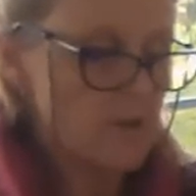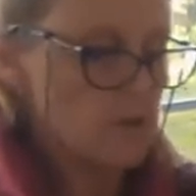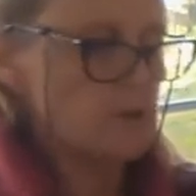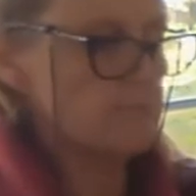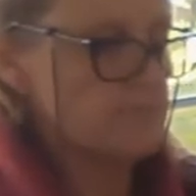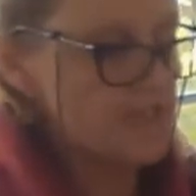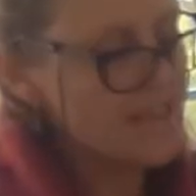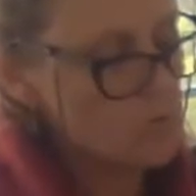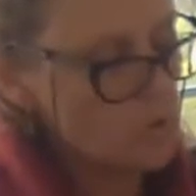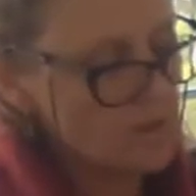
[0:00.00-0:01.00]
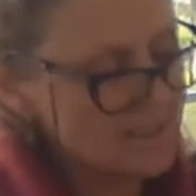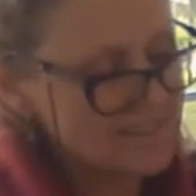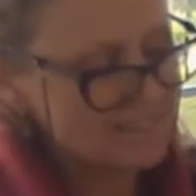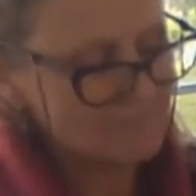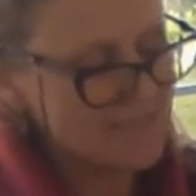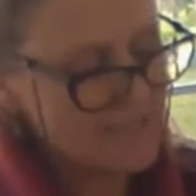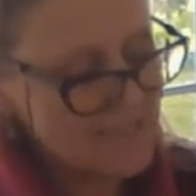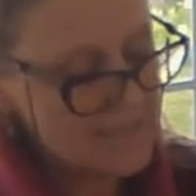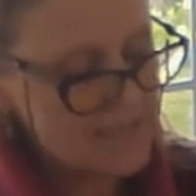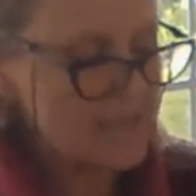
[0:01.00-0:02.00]
flowing. Take what
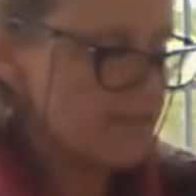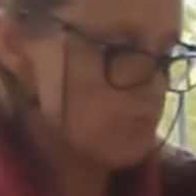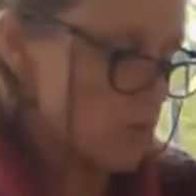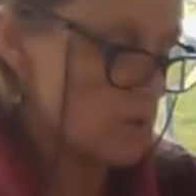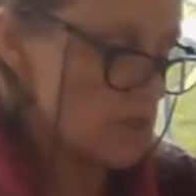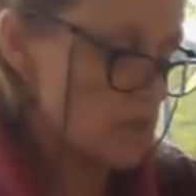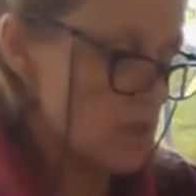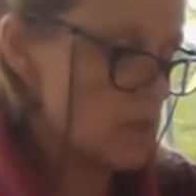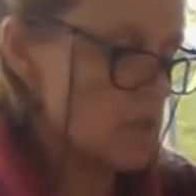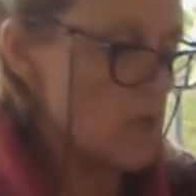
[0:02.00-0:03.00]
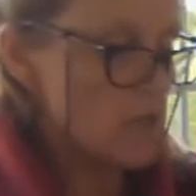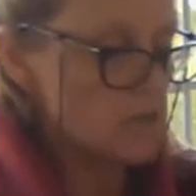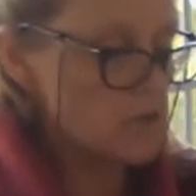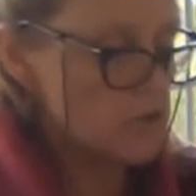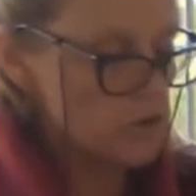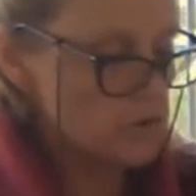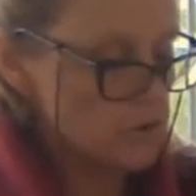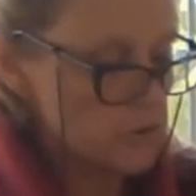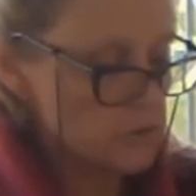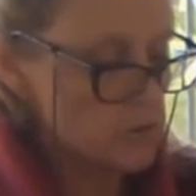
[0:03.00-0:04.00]
resonates, leave what doesn't. Doodle
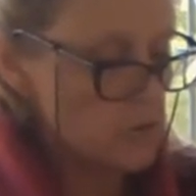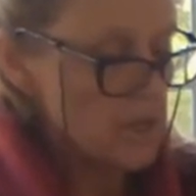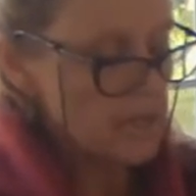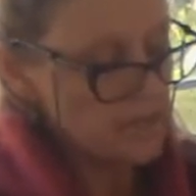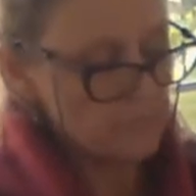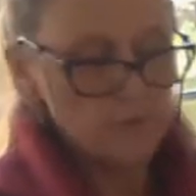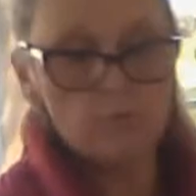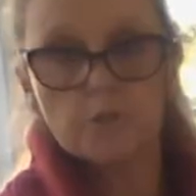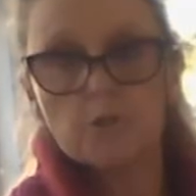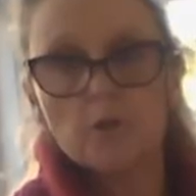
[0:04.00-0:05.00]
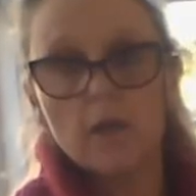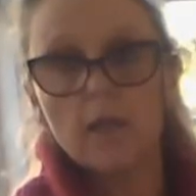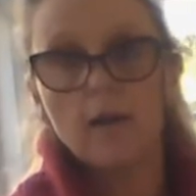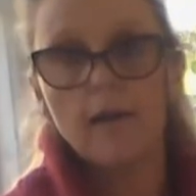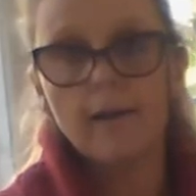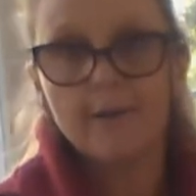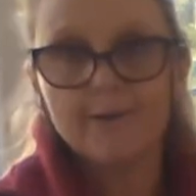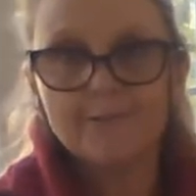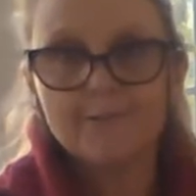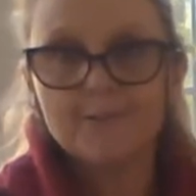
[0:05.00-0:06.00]
doodle do. If you're returning,
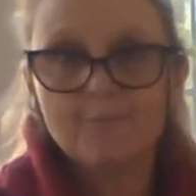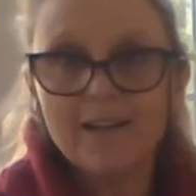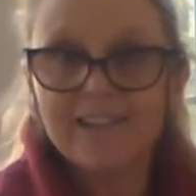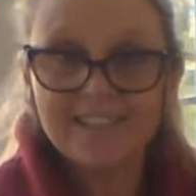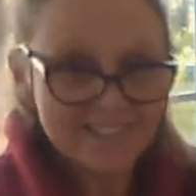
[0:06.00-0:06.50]
hello, welcome back.